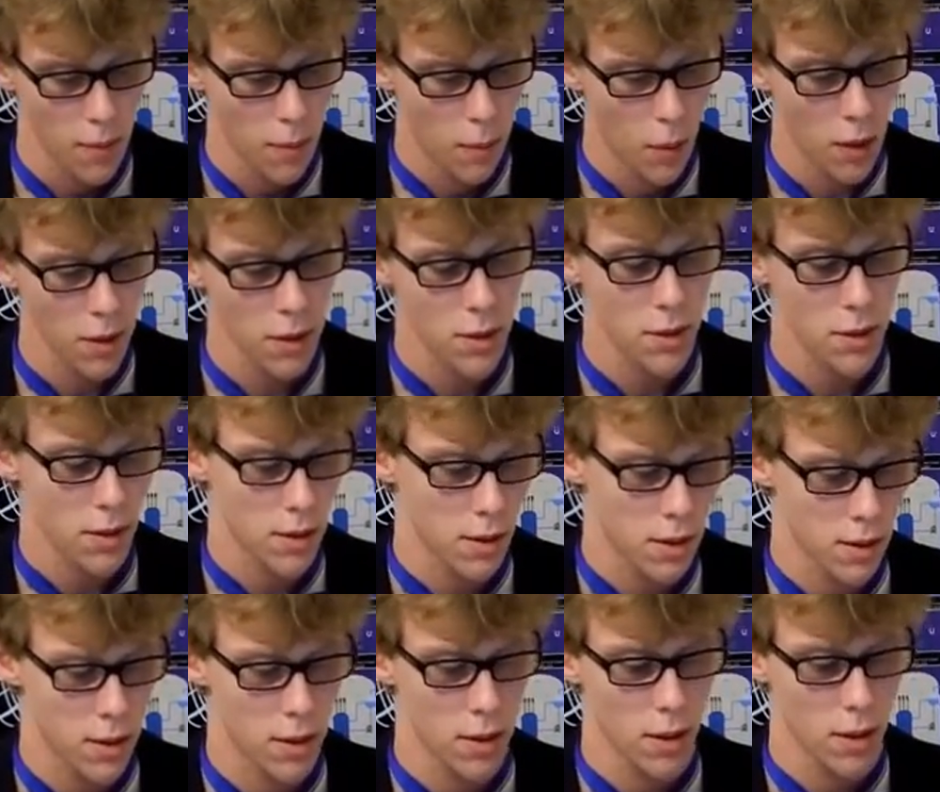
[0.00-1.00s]
Whilst
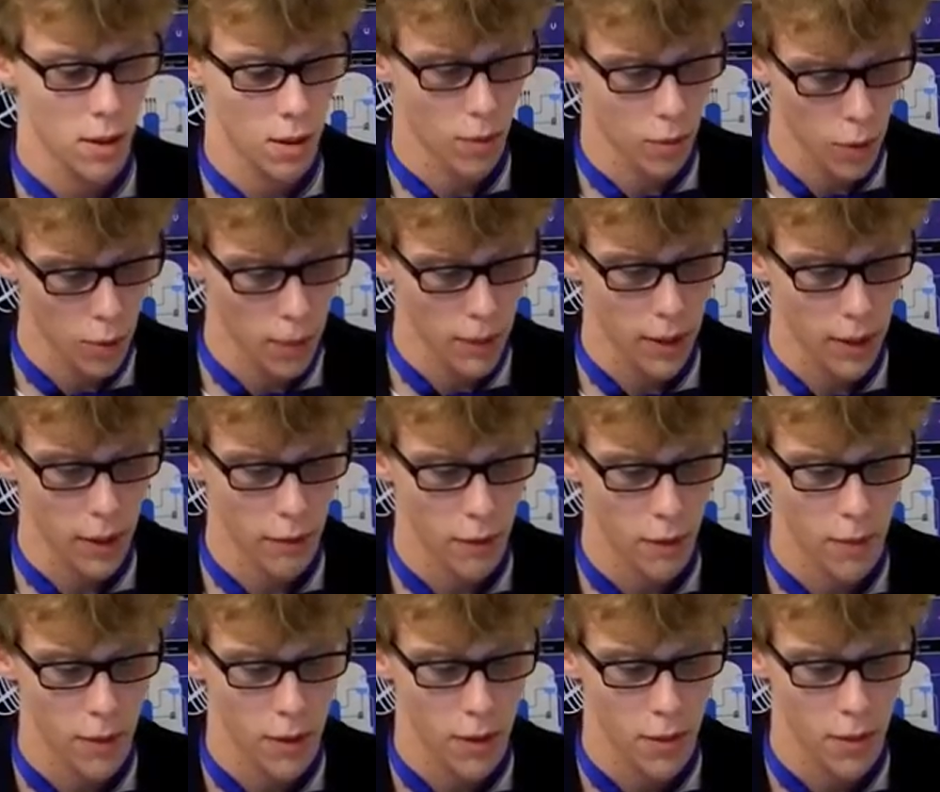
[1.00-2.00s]
the Roman
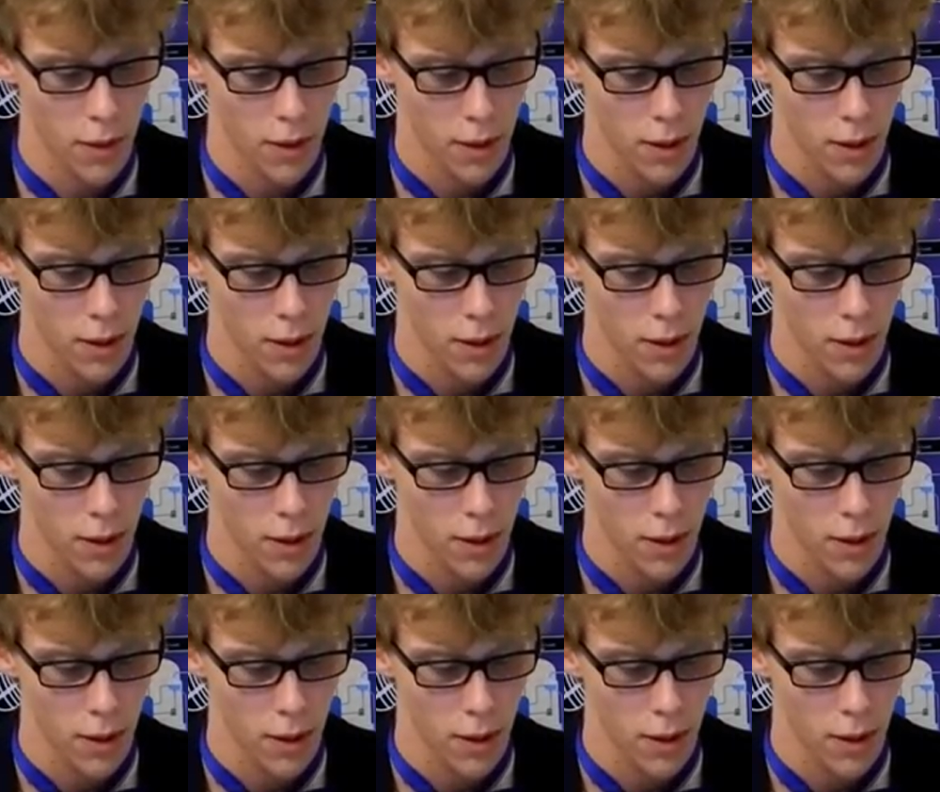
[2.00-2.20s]
government,